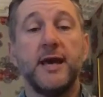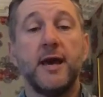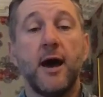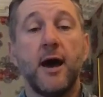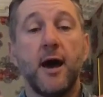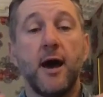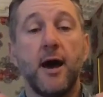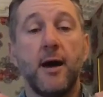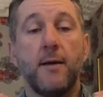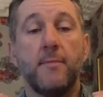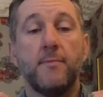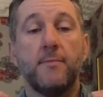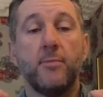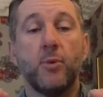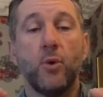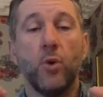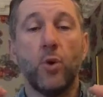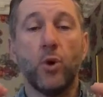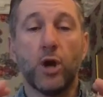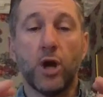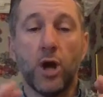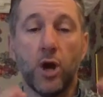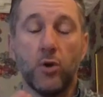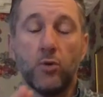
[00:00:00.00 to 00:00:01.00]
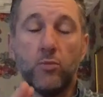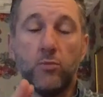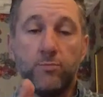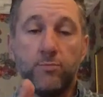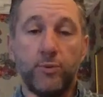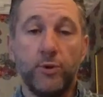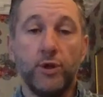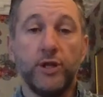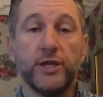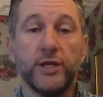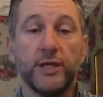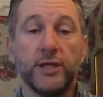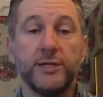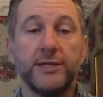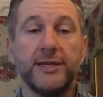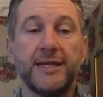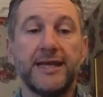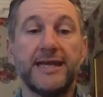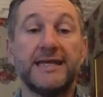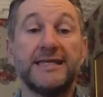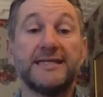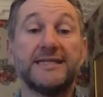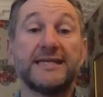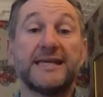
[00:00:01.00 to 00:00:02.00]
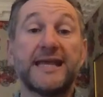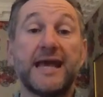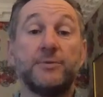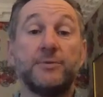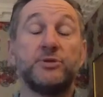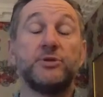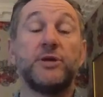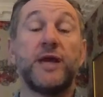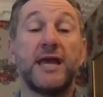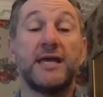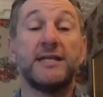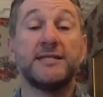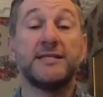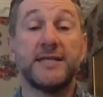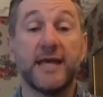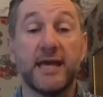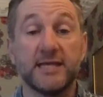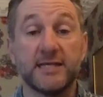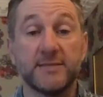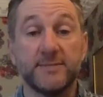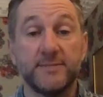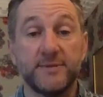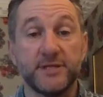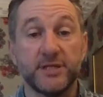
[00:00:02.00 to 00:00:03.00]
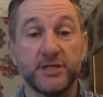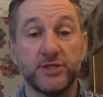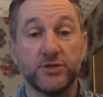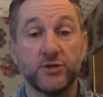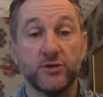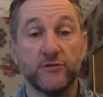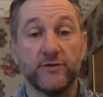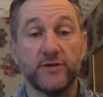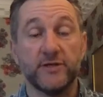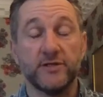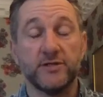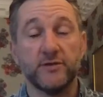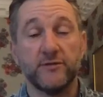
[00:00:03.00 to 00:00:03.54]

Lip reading: or gold bullion, is the capital gains tax position of it.